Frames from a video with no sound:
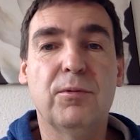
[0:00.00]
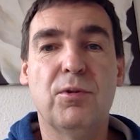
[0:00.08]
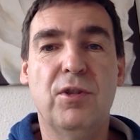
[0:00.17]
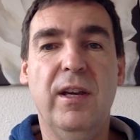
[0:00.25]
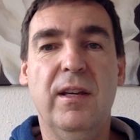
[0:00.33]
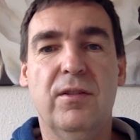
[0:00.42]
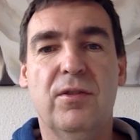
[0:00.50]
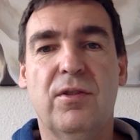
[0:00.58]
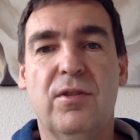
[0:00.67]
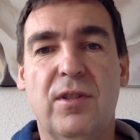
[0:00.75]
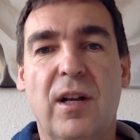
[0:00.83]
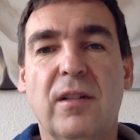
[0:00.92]
change,
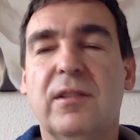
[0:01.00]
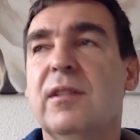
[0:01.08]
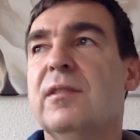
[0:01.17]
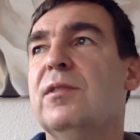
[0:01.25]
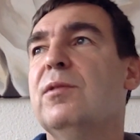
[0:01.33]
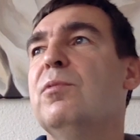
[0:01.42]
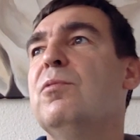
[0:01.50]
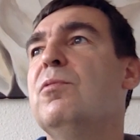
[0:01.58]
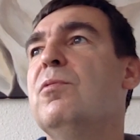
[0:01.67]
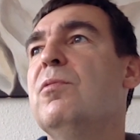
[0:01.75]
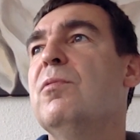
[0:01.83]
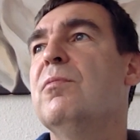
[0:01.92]
started to